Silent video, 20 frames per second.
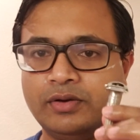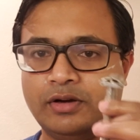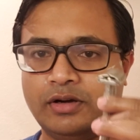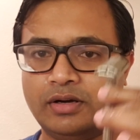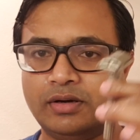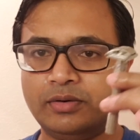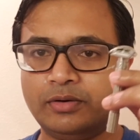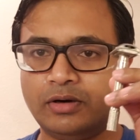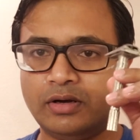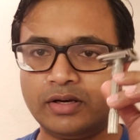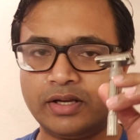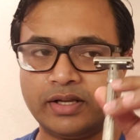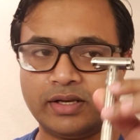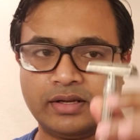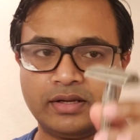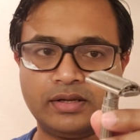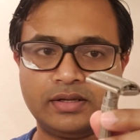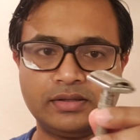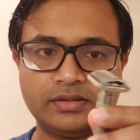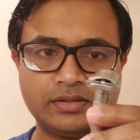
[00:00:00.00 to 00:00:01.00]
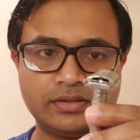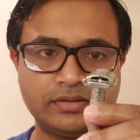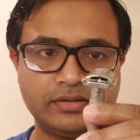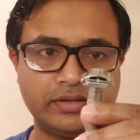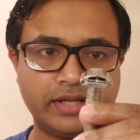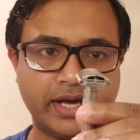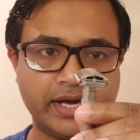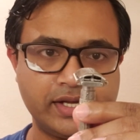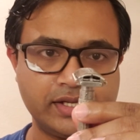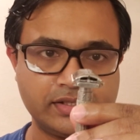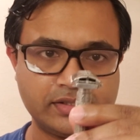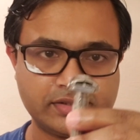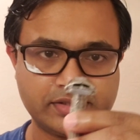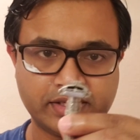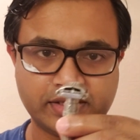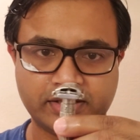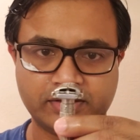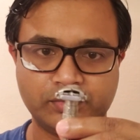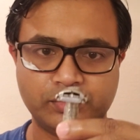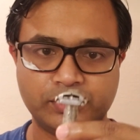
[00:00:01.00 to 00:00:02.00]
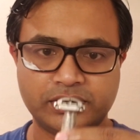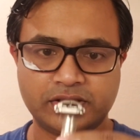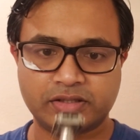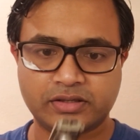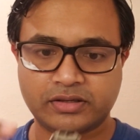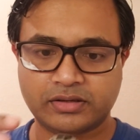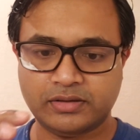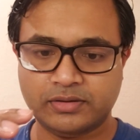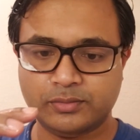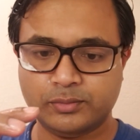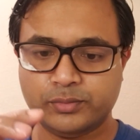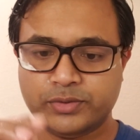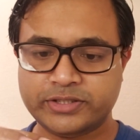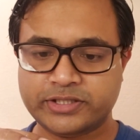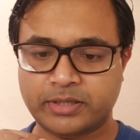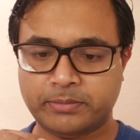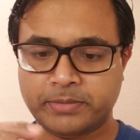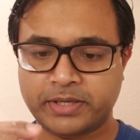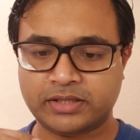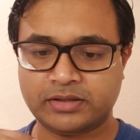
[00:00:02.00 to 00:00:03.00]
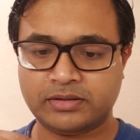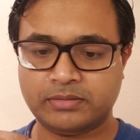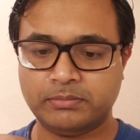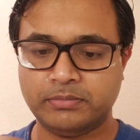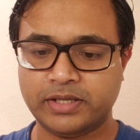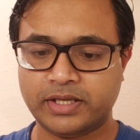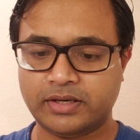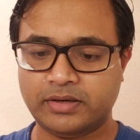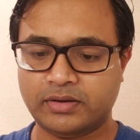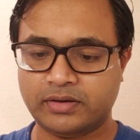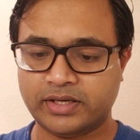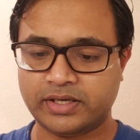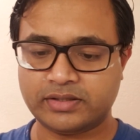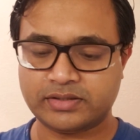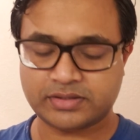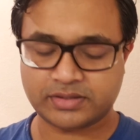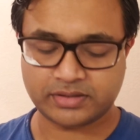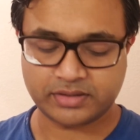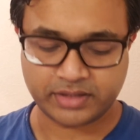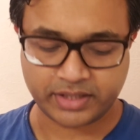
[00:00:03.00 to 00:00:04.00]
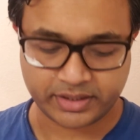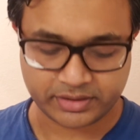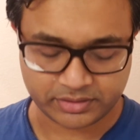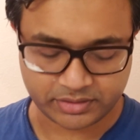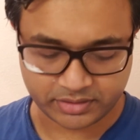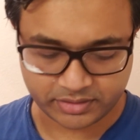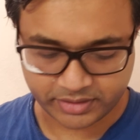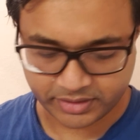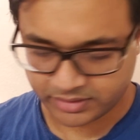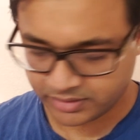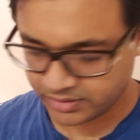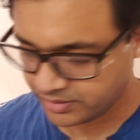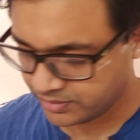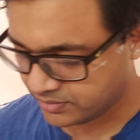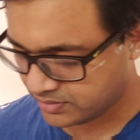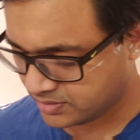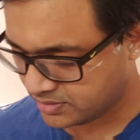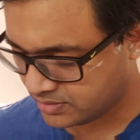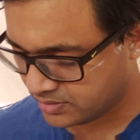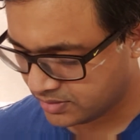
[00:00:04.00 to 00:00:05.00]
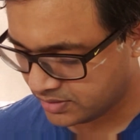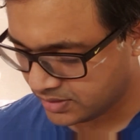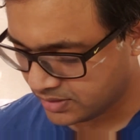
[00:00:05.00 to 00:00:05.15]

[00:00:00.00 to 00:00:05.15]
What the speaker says: on a 9 setting with a Wizamet blade on its 9th or 10th use.